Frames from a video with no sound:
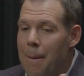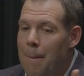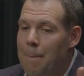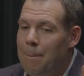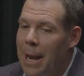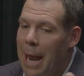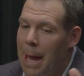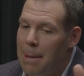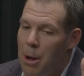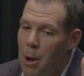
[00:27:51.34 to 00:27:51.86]

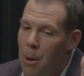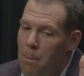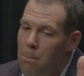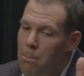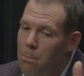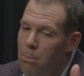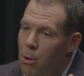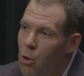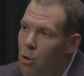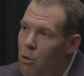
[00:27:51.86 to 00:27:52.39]
But I'm
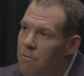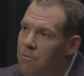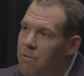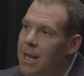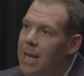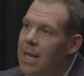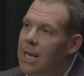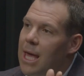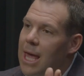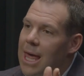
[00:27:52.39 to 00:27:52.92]

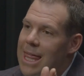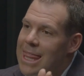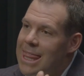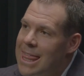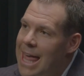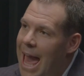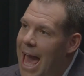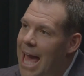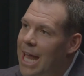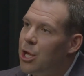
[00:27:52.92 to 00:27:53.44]
moving
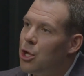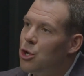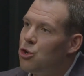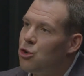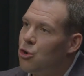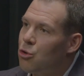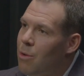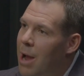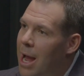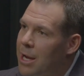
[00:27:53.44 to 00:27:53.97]
that
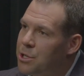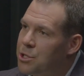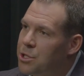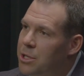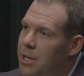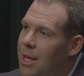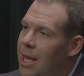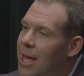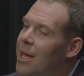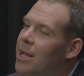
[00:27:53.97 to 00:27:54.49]

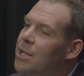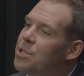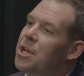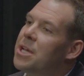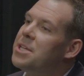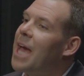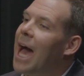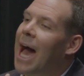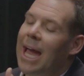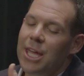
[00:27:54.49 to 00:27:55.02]
direction.
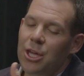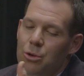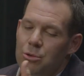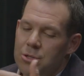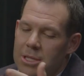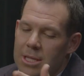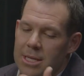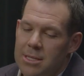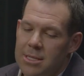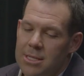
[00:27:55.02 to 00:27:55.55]
Chase, I
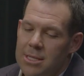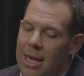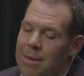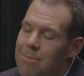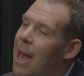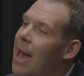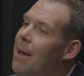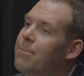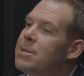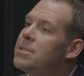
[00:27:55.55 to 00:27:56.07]
use these same
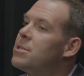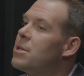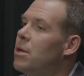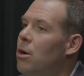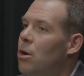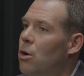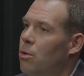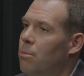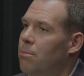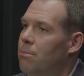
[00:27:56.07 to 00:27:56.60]
habits at
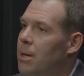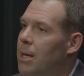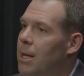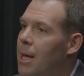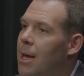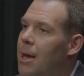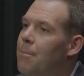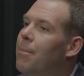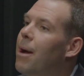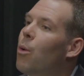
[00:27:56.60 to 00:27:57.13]
home.
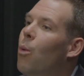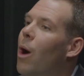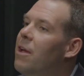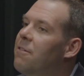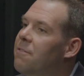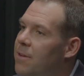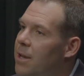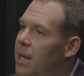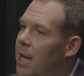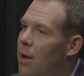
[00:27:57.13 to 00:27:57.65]
My
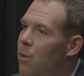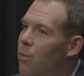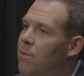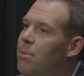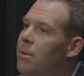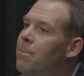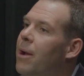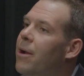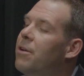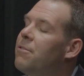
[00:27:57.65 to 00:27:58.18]
wife and I, we've
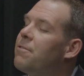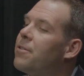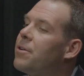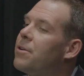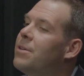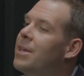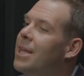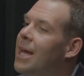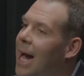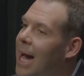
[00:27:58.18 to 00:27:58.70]
been married for
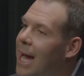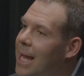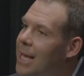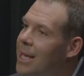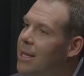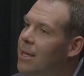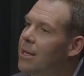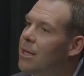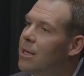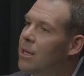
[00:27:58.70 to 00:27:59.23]

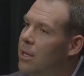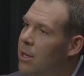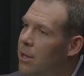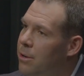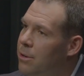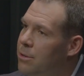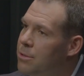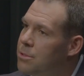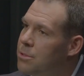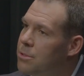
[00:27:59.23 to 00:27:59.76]
9
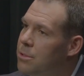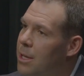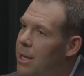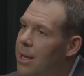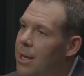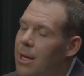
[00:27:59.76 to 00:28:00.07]
years.